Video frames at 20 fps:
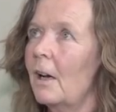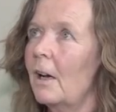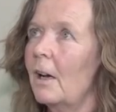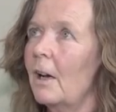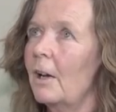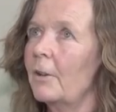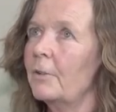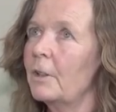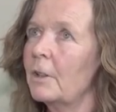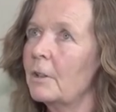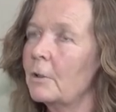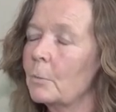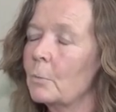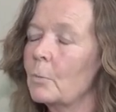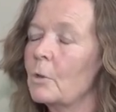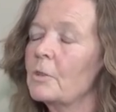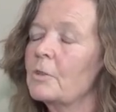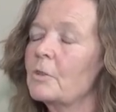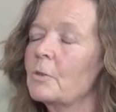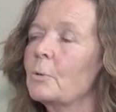I think it
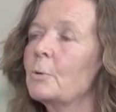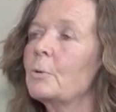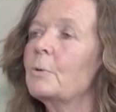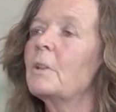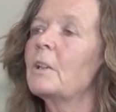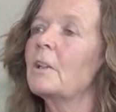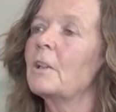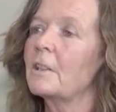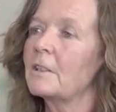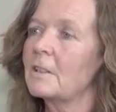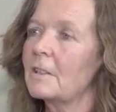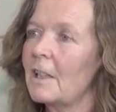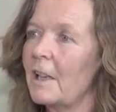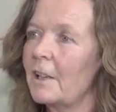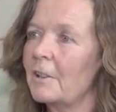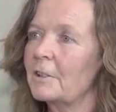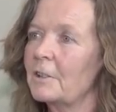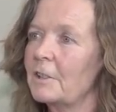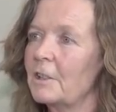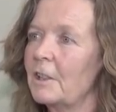was good that I
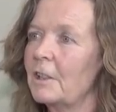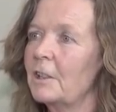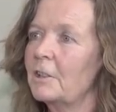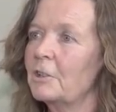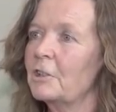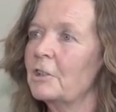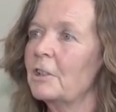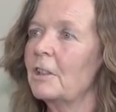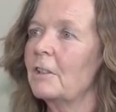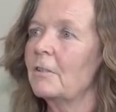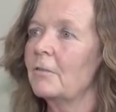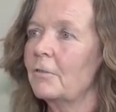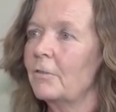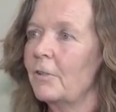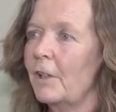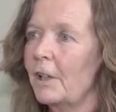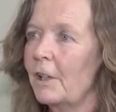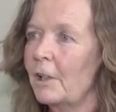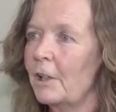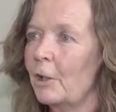started teaching
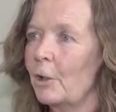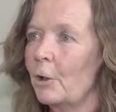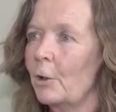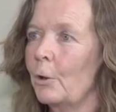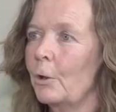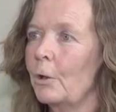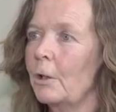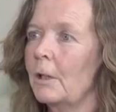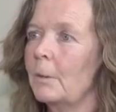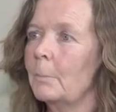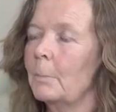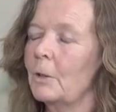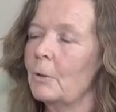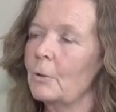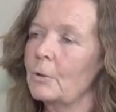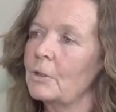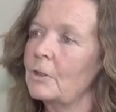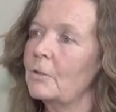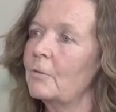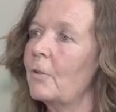fairly early,
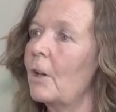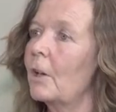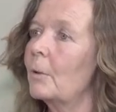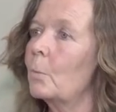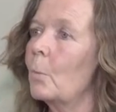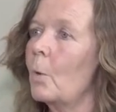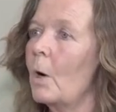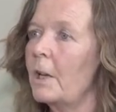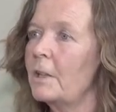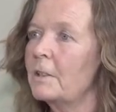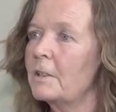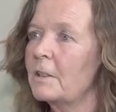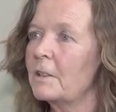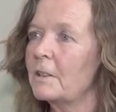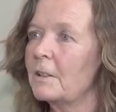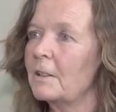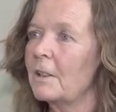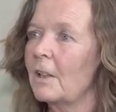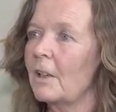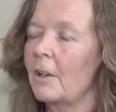because if I'd
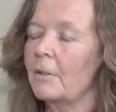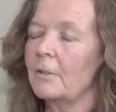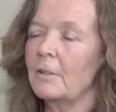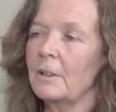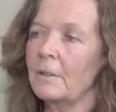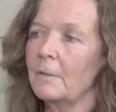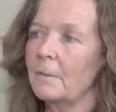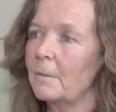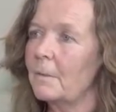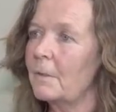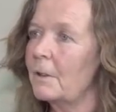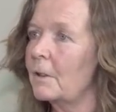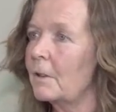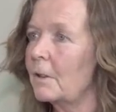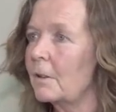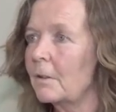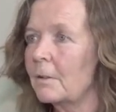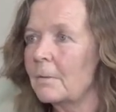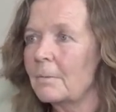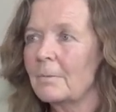waited, I think
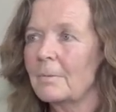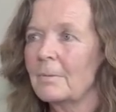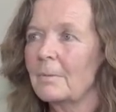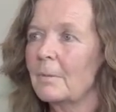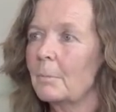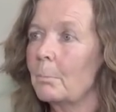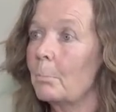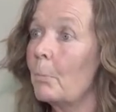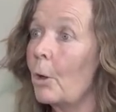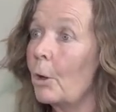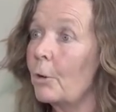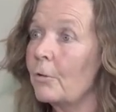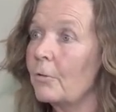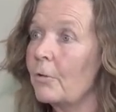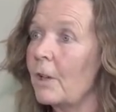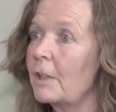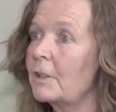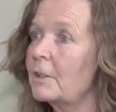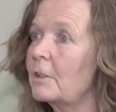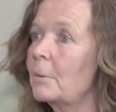the
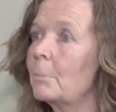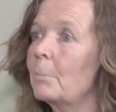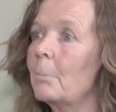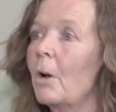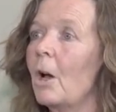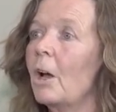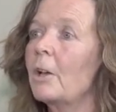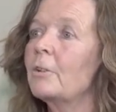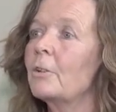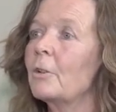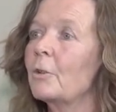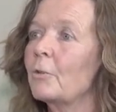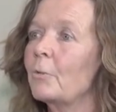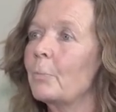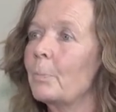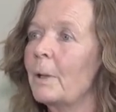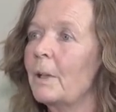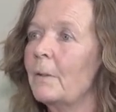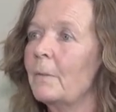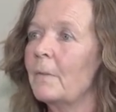motivation might not
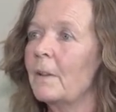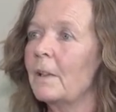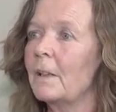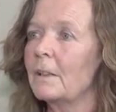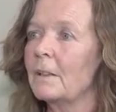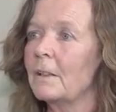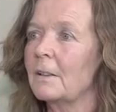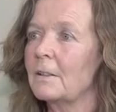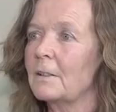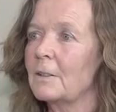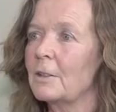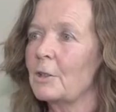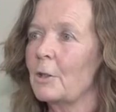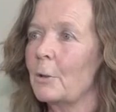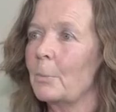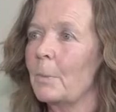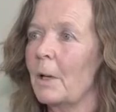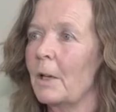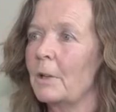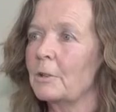have been there
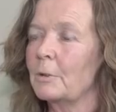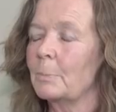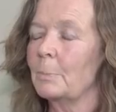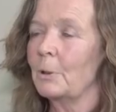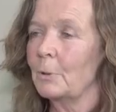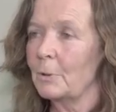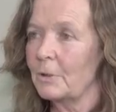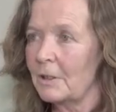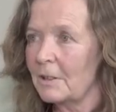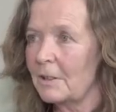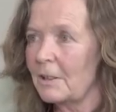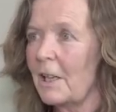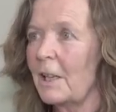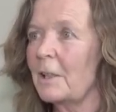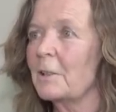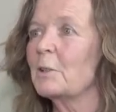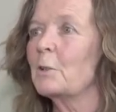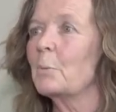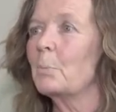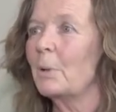so much, because it
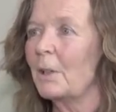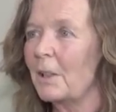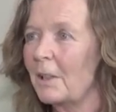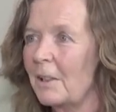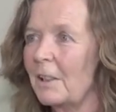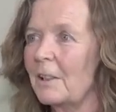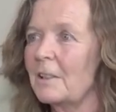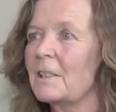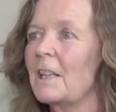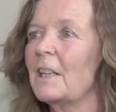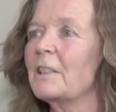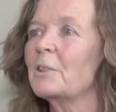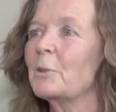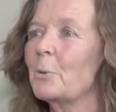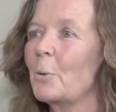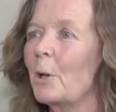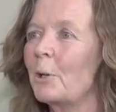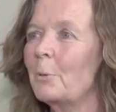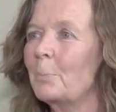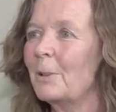takes a bit, and it takes
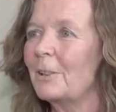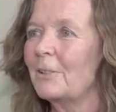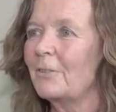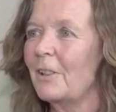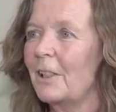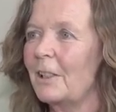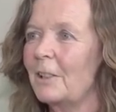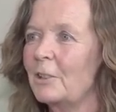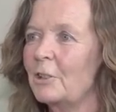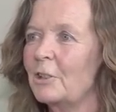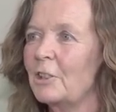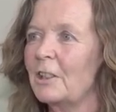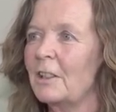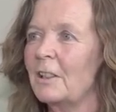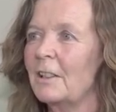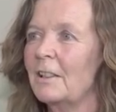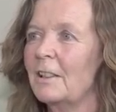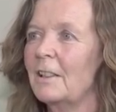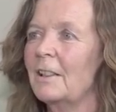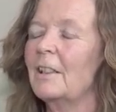quite a bit of
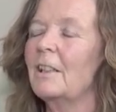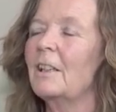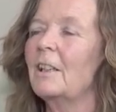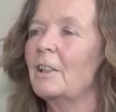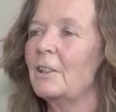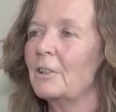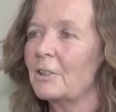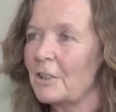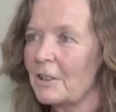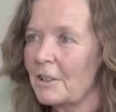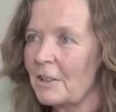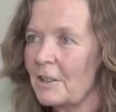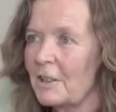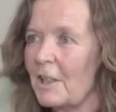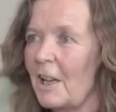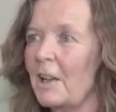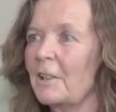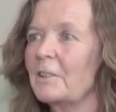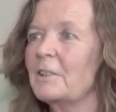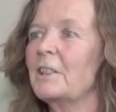energy to
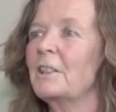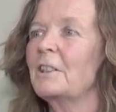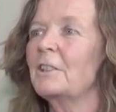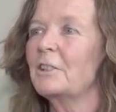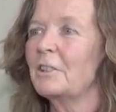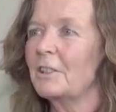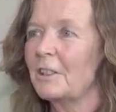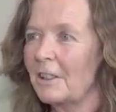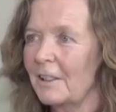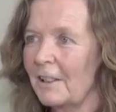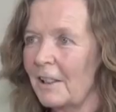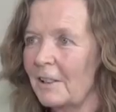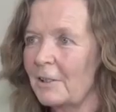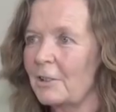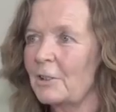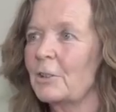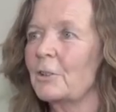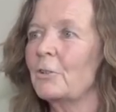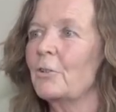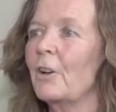start teaching
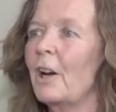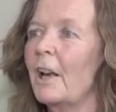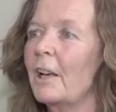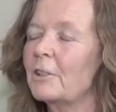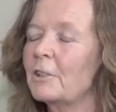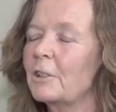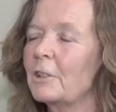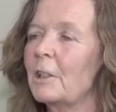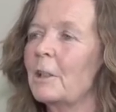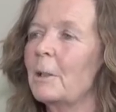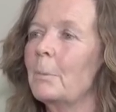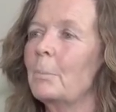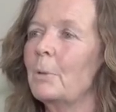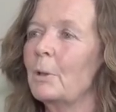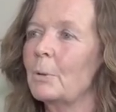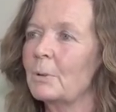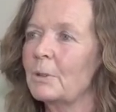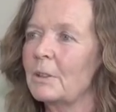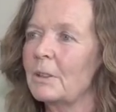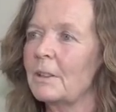and to gradually
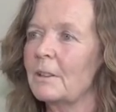build it.